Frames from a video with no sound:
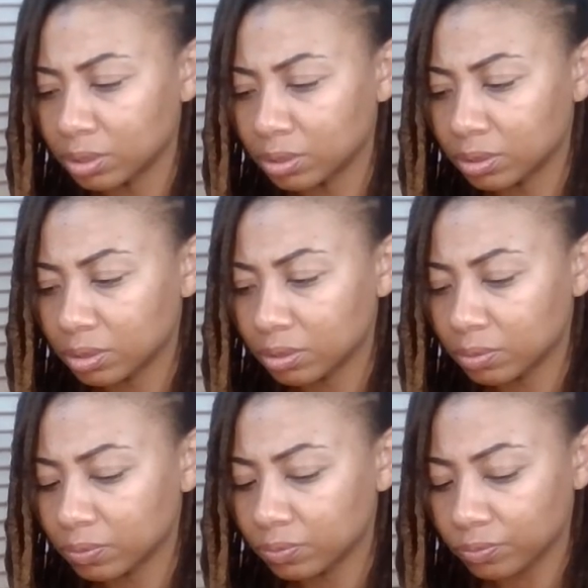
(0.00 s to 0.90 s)

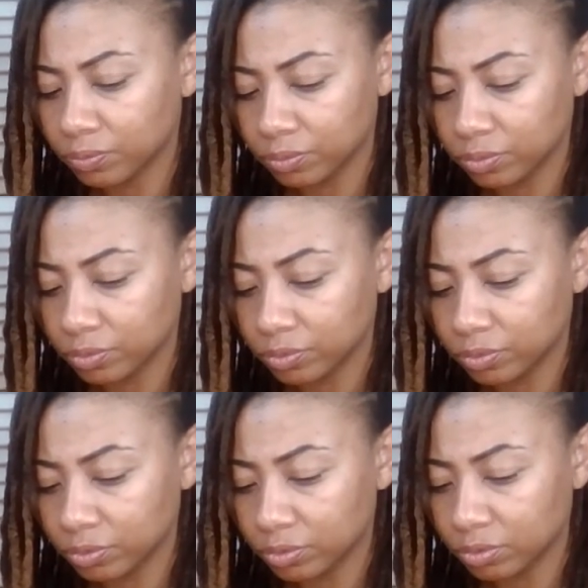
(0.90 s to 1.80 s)

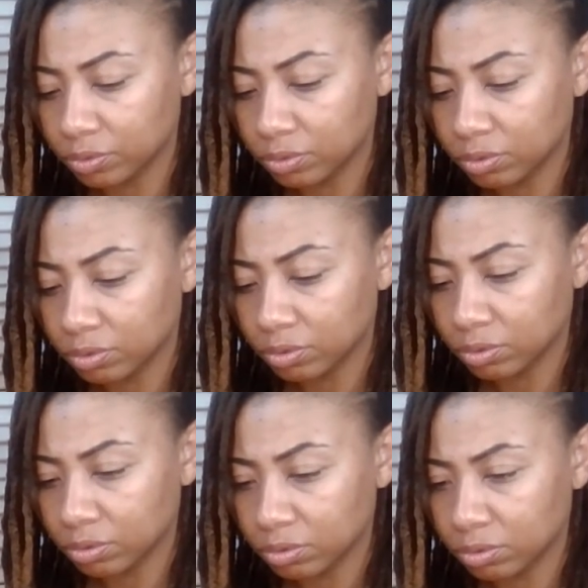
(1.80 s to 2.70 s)

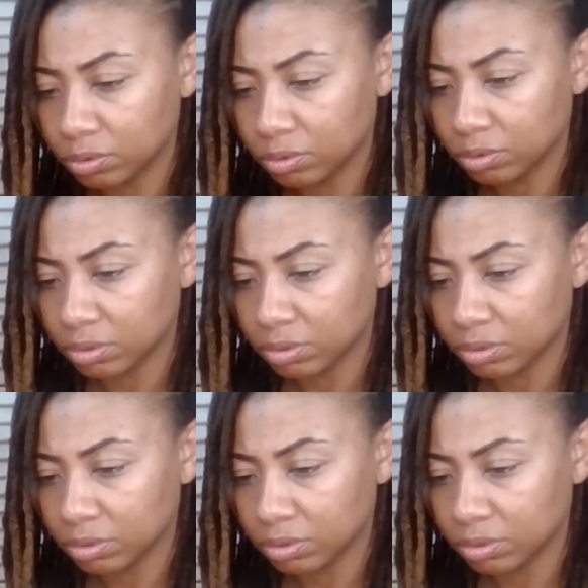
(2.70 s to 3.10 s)
Nothing is said.